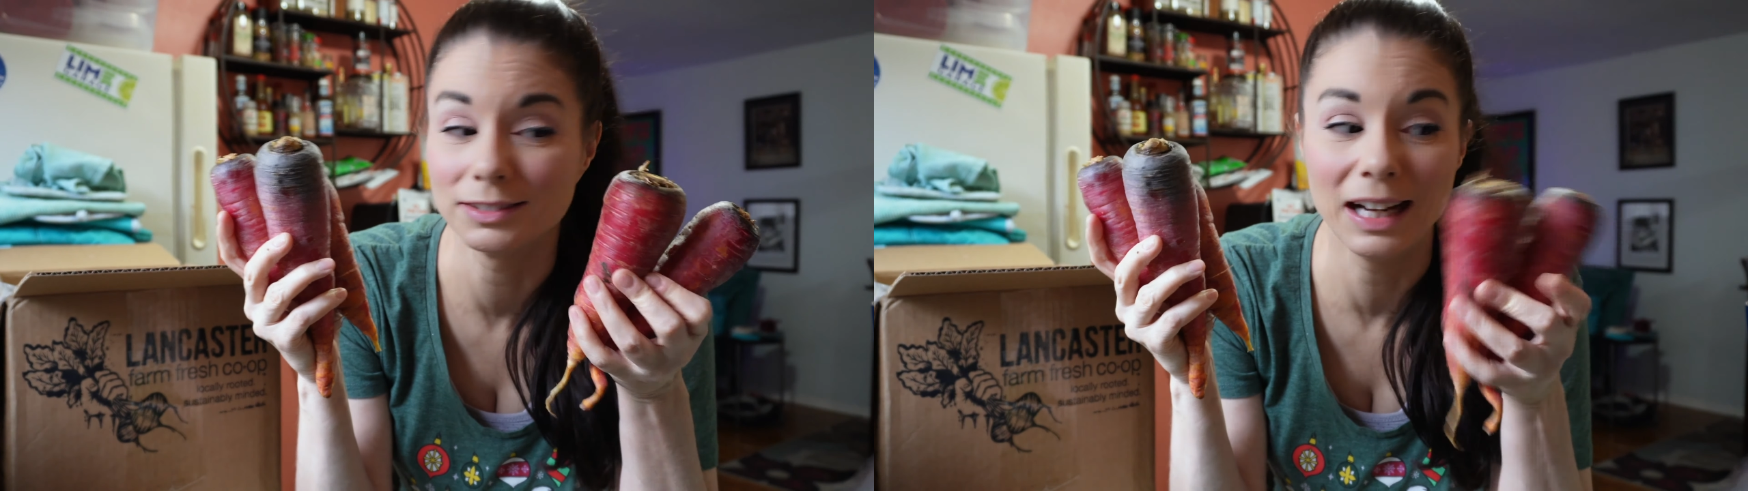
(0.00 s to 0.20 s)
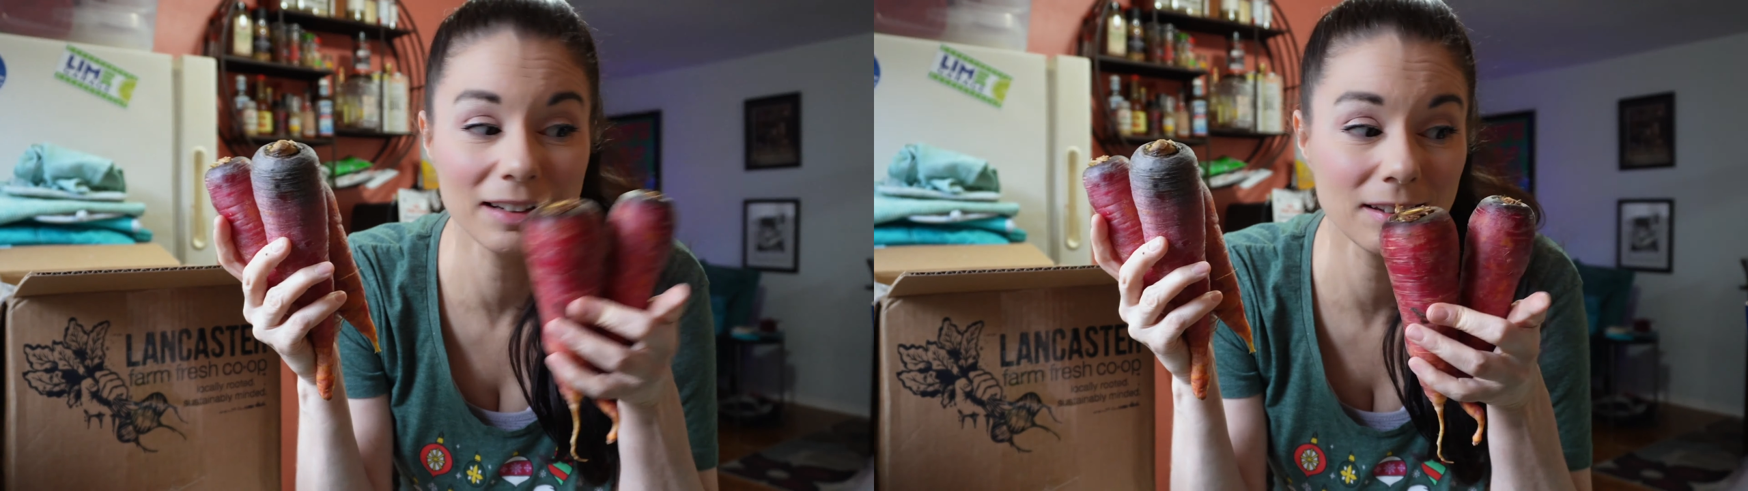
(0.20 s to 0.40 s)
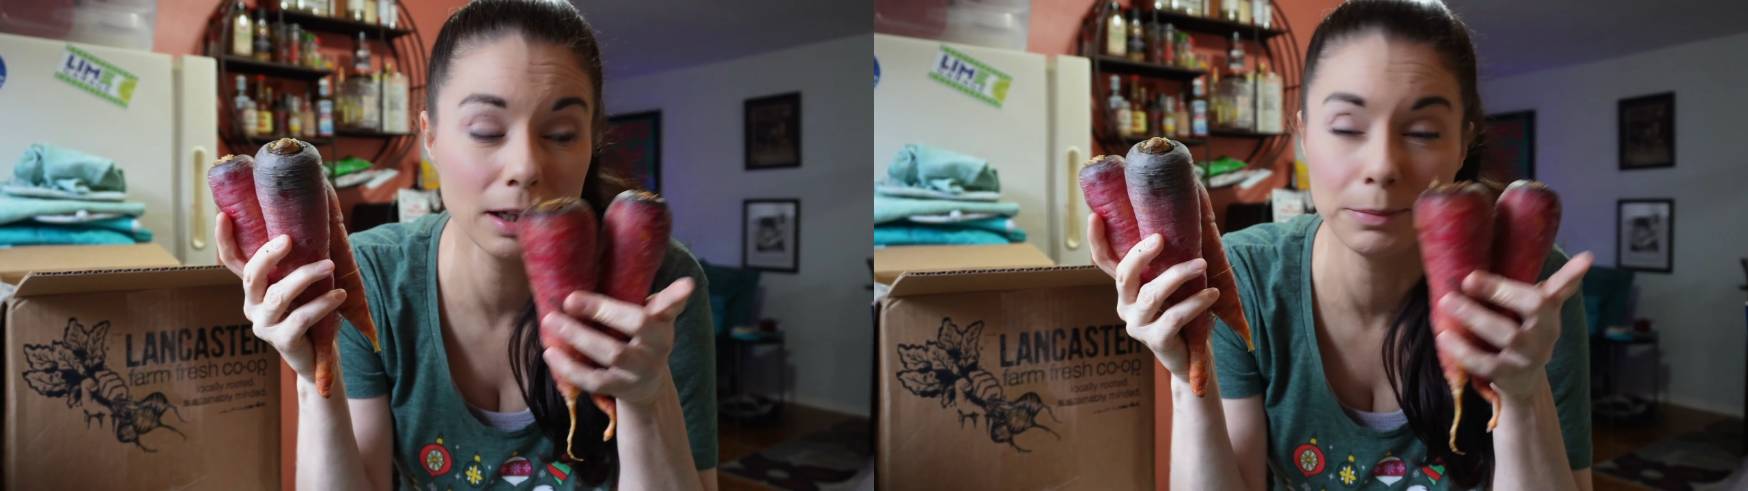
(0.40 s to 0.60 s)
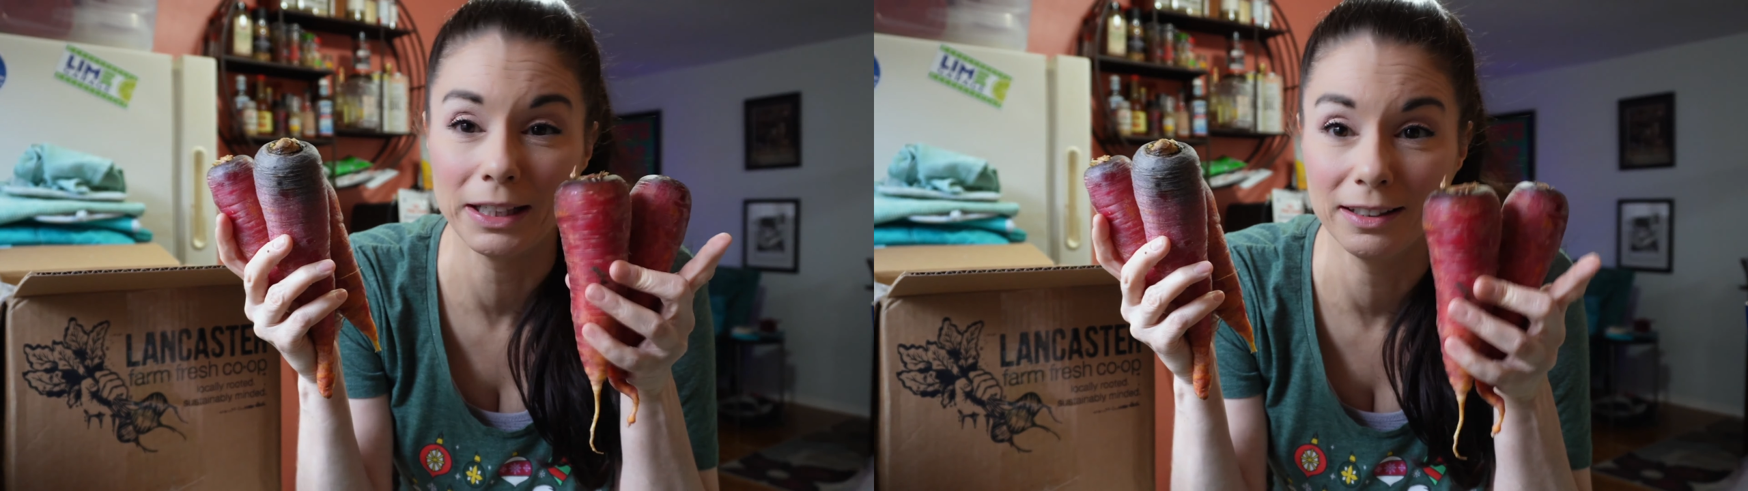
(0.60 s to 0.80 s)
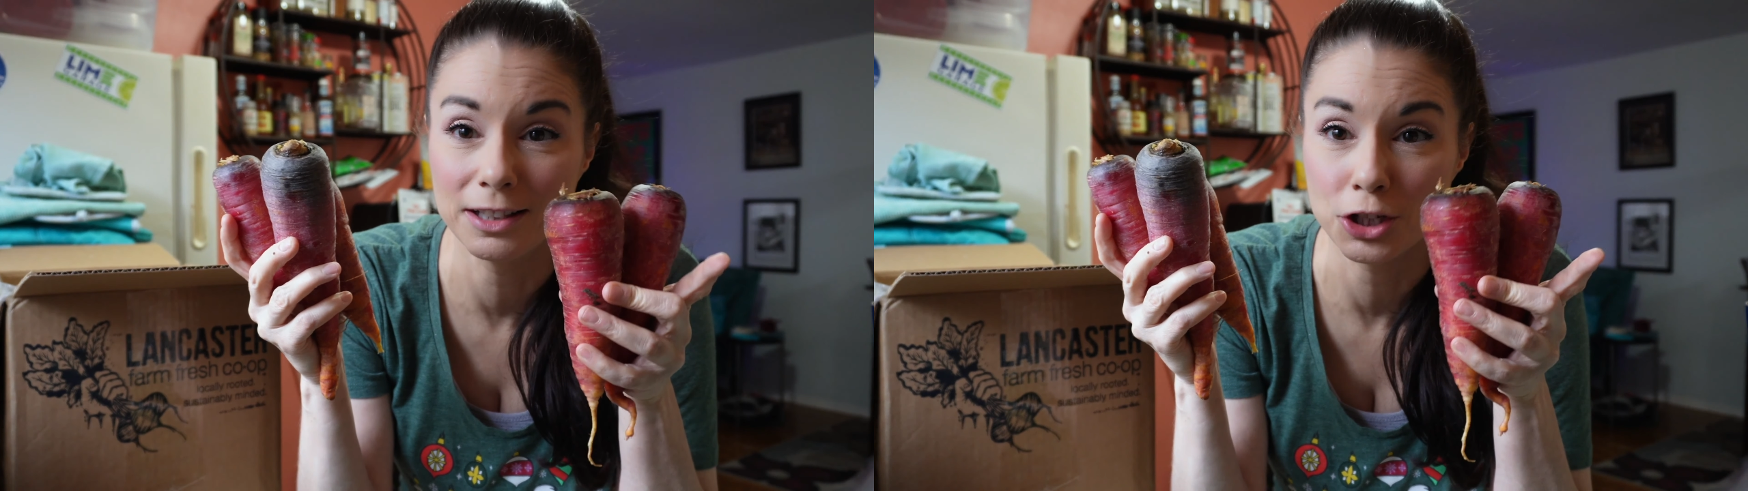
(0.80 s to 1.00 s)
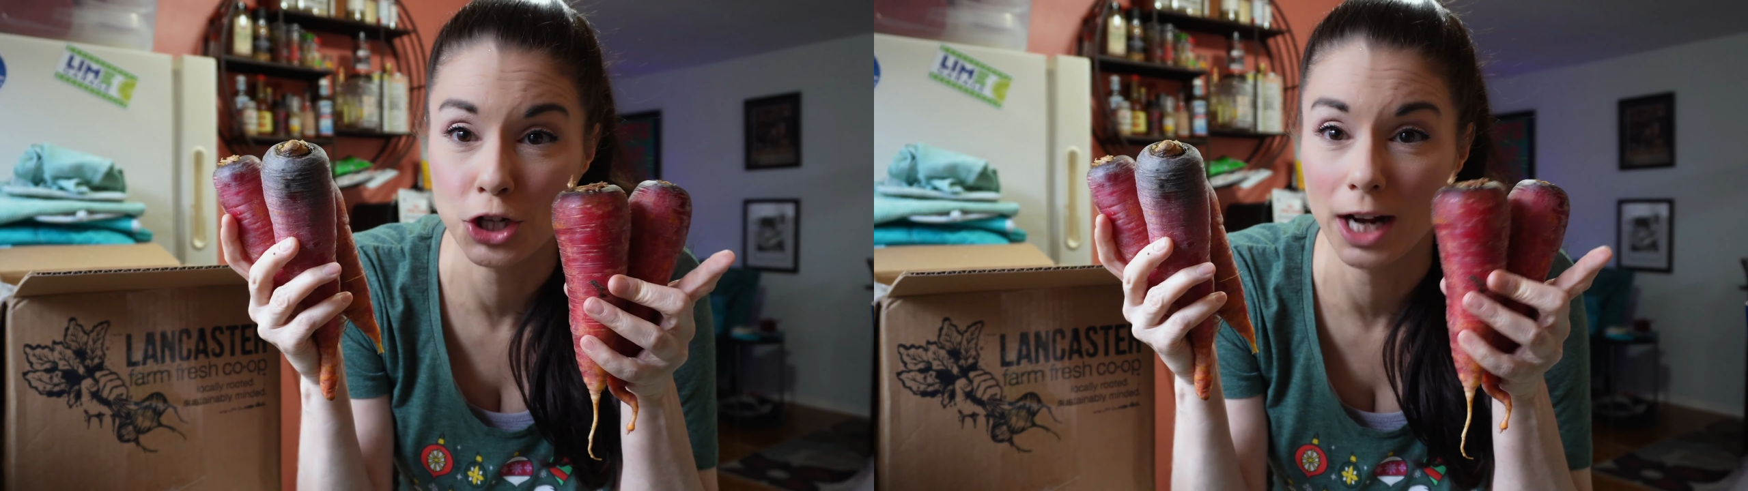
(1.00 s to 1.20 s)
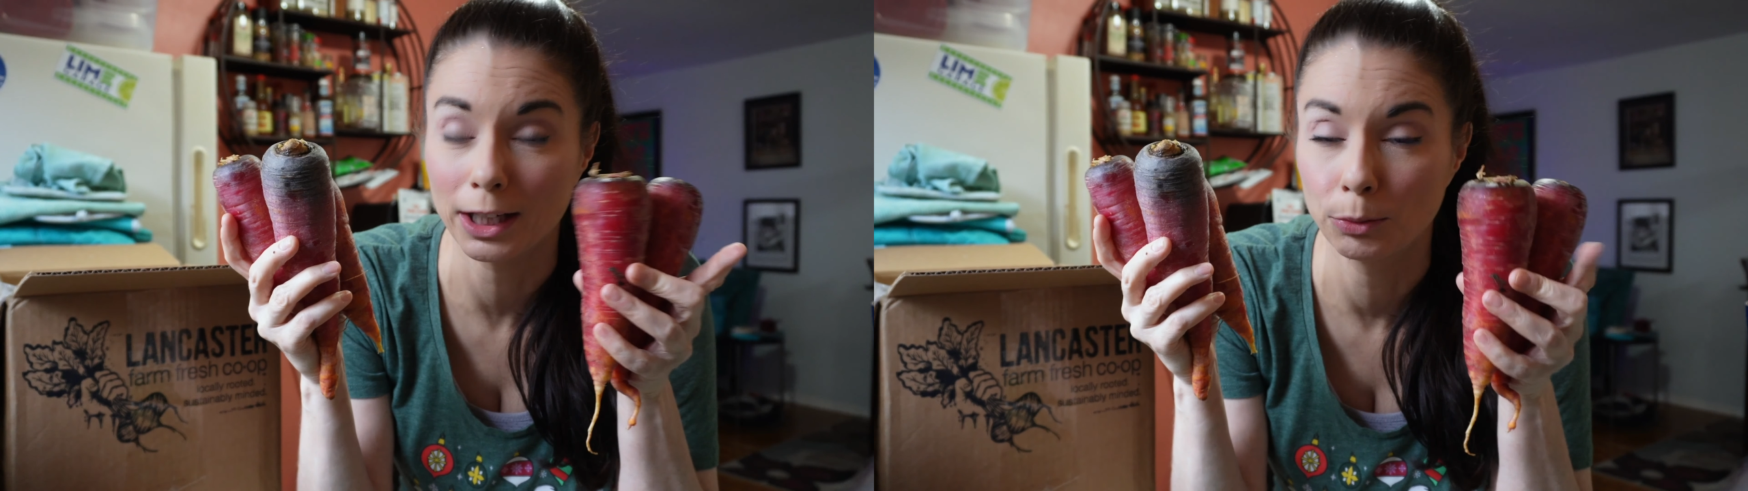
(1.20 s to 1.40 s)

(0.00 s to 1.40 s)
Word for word: Last time I didn't check